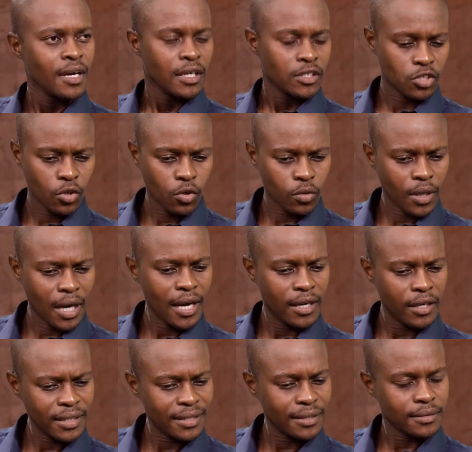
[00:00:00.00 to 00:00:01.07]
So I
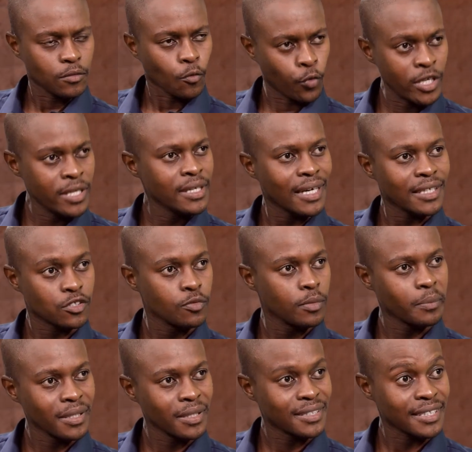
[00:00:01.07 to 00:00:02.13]
heard that we as
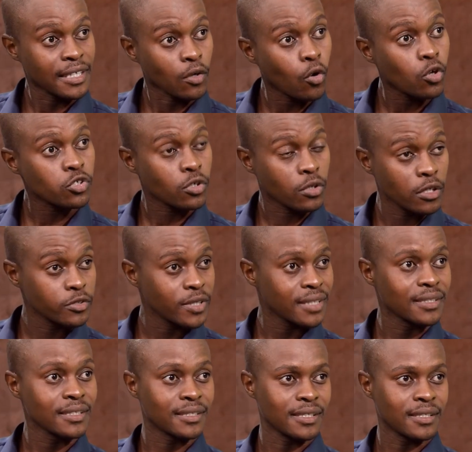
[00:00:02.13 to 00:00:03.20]
human beings can also
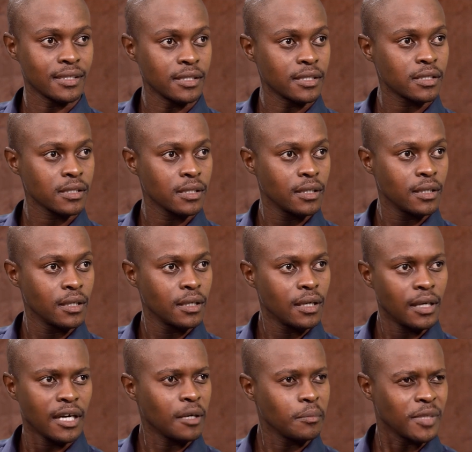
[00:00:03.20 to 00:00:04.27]
contract this disease.
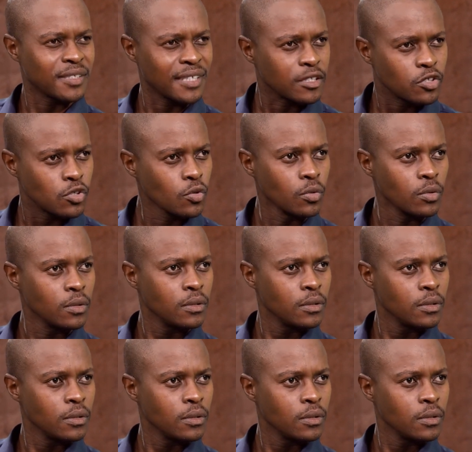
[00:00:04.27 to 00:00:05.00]
Is that true?